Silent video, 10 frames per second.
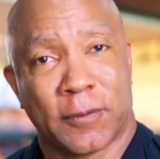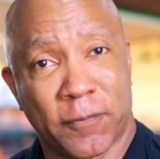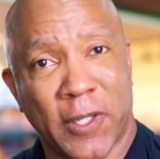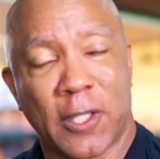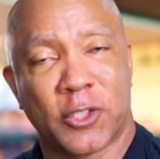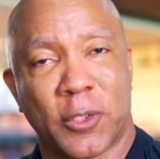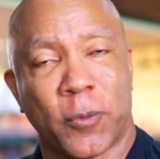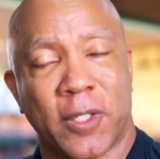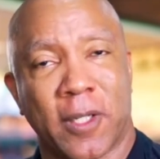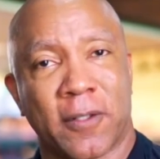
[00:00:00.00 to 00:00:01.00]
fellowship
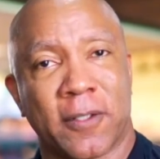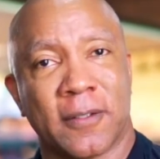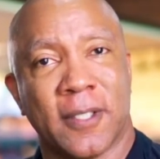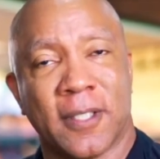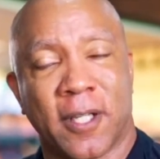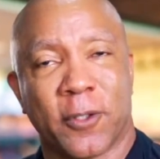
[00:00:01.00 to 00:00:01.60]
with other